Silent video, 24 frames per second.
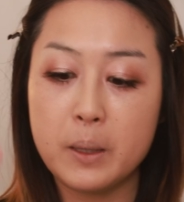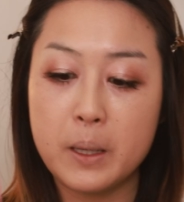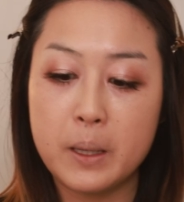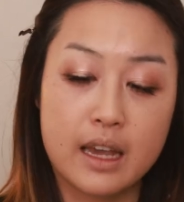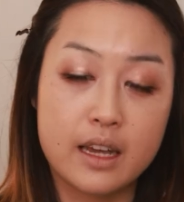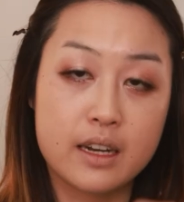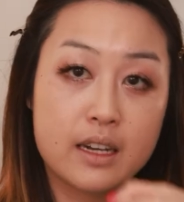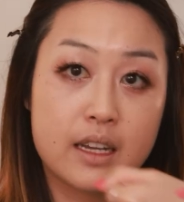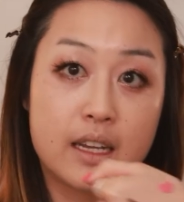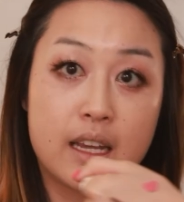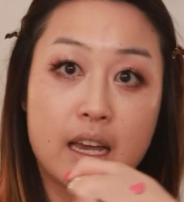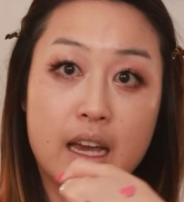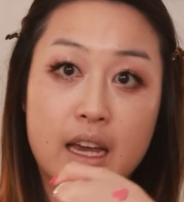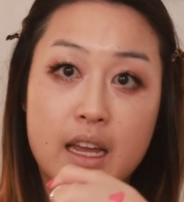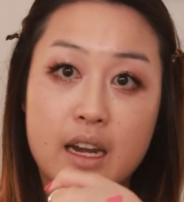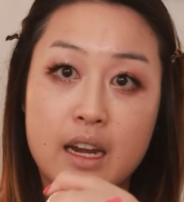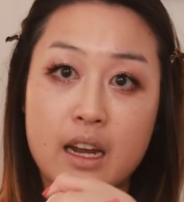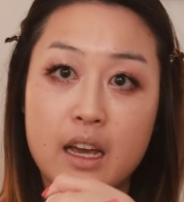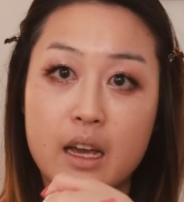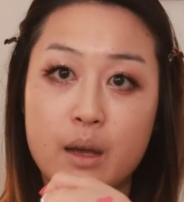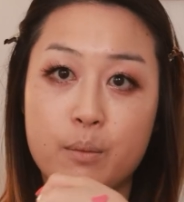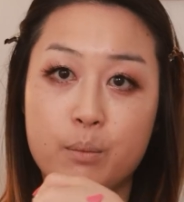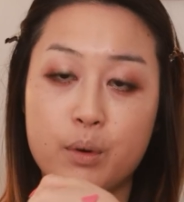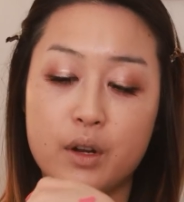And
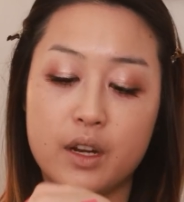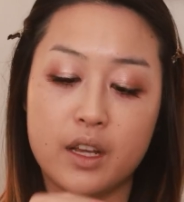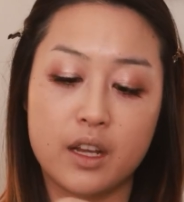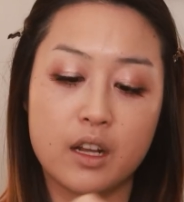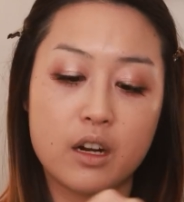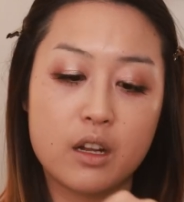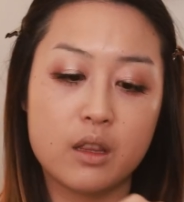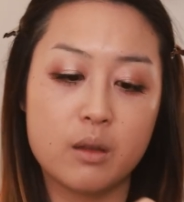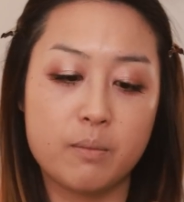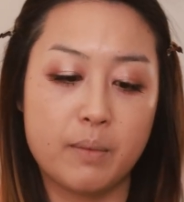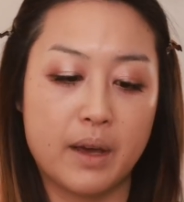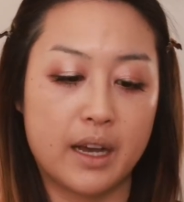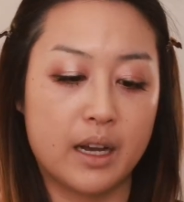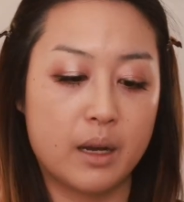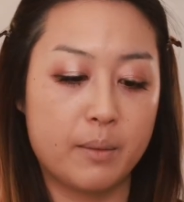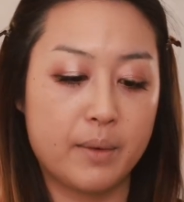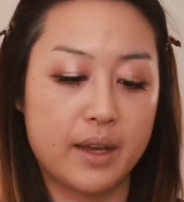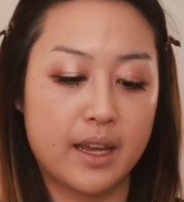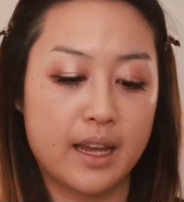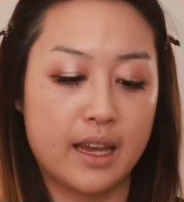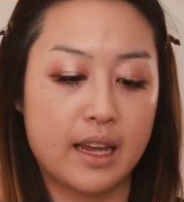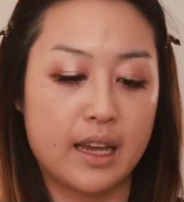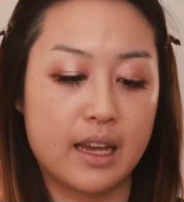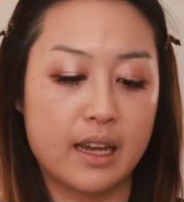again, I'm putting it on the back of
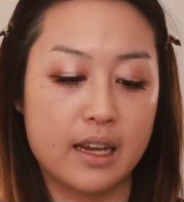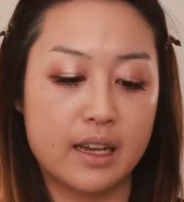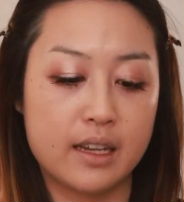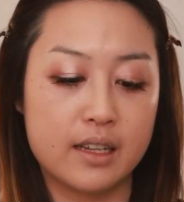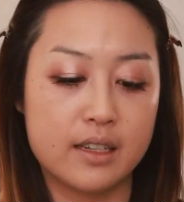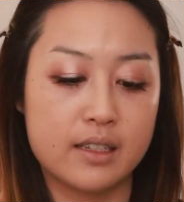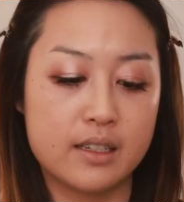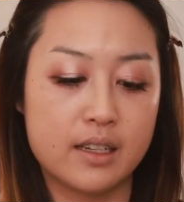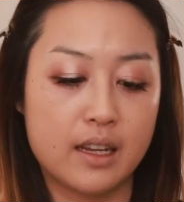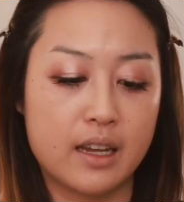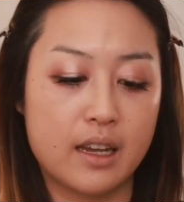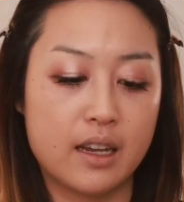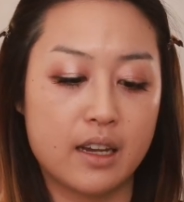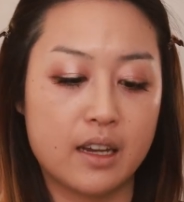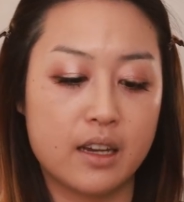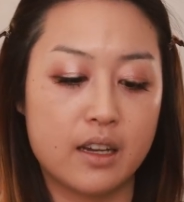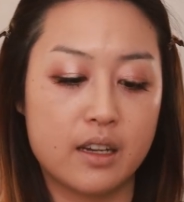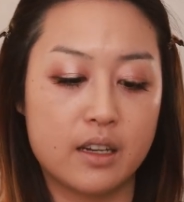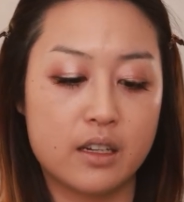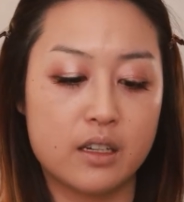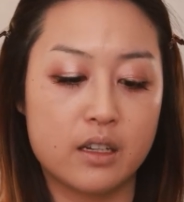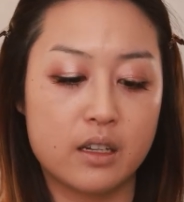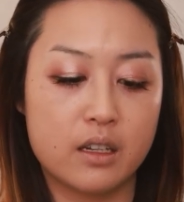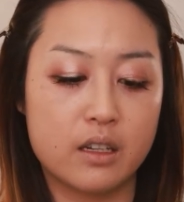my hand
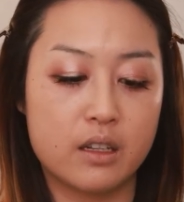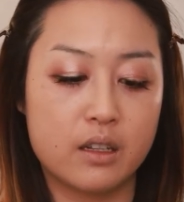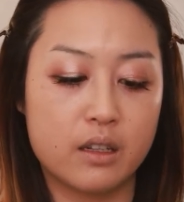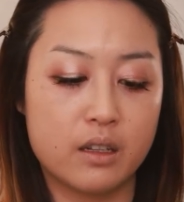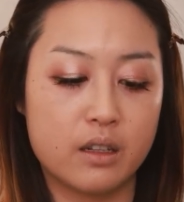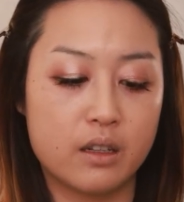and